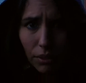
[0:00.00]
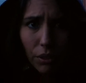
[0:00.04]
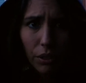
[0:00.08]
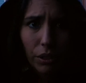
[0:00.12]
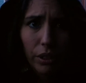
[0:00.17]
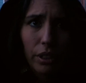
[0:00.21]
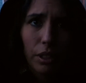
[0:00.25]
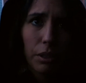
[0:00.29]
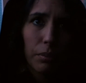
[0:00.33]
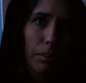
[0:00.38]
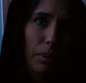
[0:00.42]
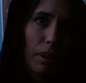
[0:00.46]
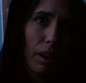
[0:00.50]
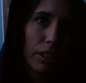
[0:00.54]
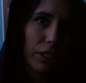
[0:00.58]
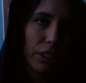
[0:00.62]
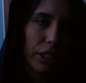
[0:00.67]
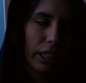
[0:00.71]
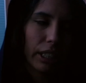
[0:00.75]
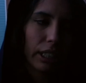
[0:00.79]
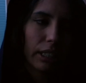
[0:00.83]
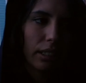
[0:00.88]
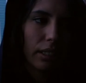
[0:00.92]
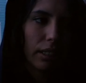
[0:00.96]
for this
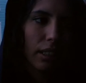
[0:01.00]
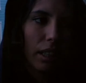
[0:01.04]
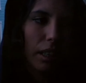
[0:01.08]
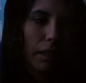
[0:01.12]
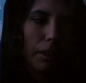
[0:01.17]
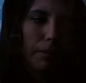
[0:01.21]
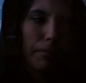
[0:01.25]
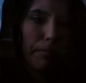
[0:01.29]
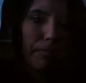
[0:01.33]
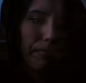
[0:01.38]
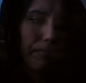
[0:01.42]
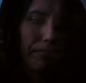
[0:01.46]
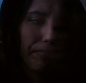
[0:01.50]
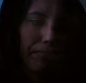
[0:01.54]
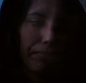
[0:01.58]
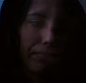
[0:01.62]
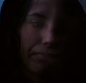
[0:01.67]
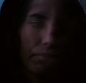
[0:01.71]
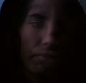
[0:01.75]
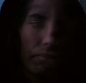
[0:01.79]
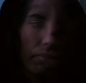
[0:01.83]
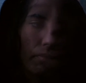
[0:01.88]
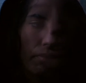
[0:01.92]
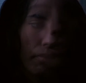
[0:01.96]
project. I
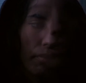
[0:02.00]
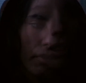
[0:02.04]
mean, I